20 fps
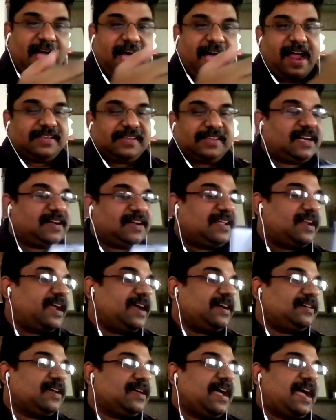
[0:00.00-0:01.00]
and
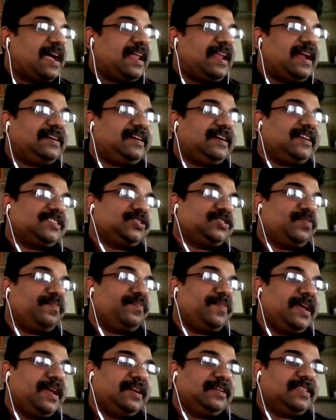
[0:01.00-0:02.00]
generate electricity to
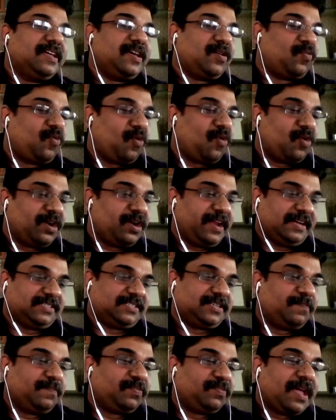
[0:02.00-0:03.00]
meet their own needs.